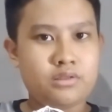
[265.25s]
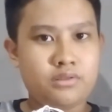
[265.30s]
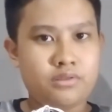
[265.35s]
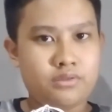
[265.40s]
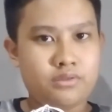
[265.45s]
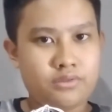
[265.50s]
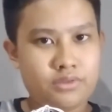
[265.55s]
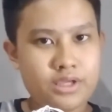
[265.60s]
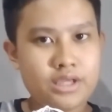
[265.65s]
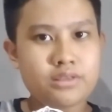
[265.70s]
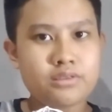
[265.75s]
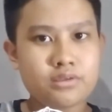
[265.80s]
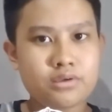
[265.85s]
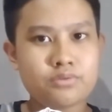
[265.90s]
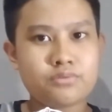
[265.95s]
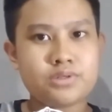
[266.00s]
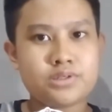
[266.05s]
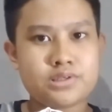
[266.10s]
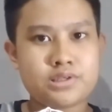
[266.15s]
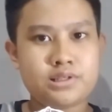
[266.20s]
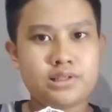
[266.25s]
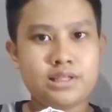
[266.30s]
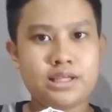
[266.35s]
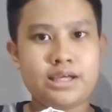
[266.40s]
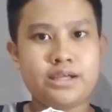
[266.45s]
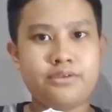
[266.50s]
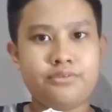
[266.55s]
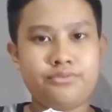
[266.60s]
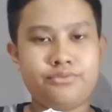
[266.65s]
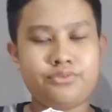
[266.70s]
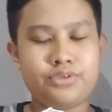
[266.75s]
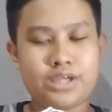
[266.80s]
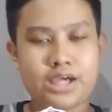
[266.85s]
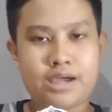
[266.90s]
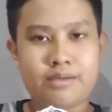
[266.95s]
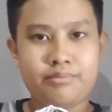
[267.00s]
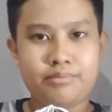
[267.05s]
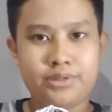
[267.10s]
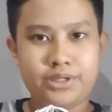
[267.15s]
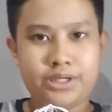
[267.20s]
Then there was a lot of
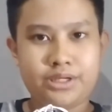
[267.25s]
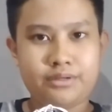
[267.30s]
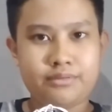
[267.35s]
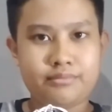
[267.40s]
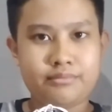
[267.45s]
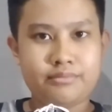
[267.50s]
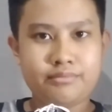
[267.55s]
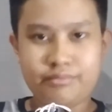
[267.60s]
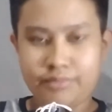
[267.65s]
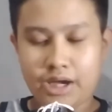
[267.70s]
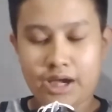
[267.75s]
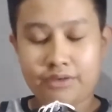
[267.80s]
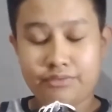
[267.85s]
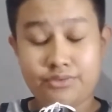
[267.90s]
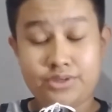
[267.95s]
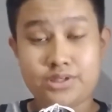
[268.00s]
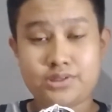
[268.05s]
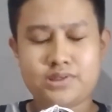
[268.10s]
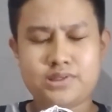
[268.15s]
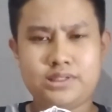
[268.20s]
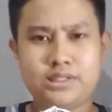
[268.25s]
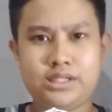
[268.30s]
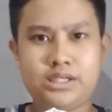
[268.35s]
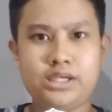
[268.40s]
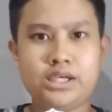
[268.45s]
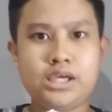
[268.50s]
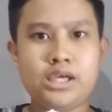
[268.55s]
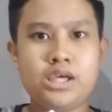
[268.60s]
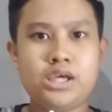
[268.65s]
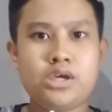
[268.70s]
gambling, obviously.